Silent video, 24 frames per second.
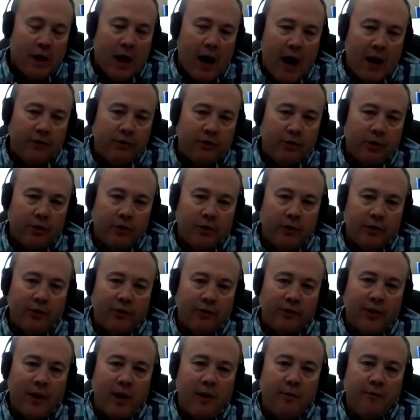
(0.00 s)
I took this
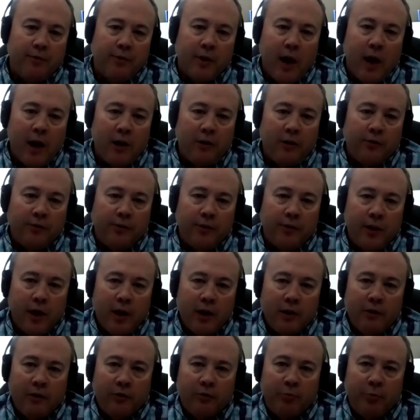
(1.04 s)
same philosophy
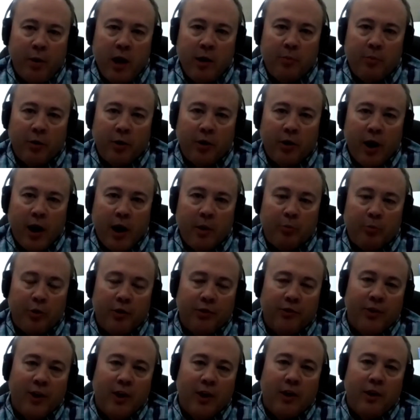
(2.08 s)
on this paper and
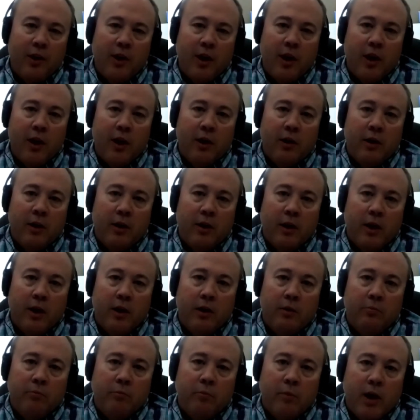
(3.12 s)
presented it
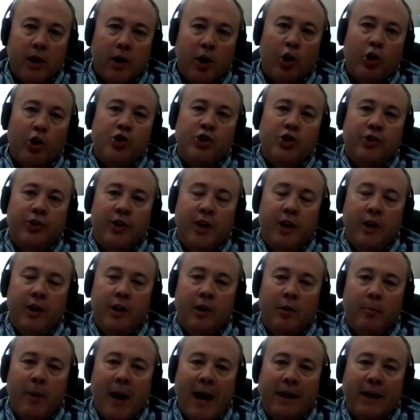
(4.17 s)
in
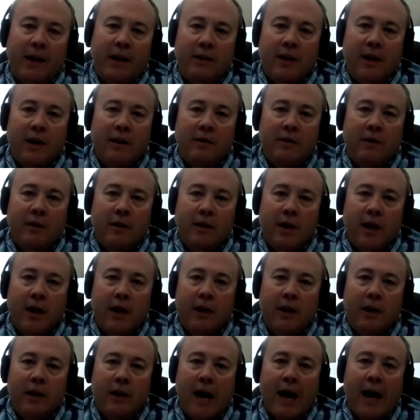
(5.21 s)
Argentina back in
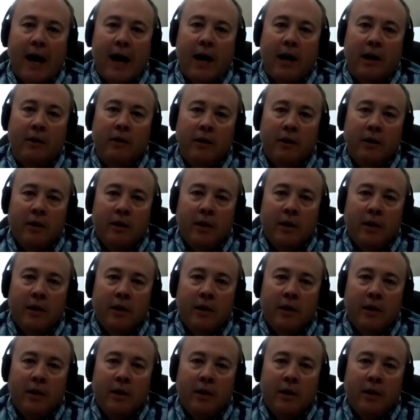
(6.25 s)
1999.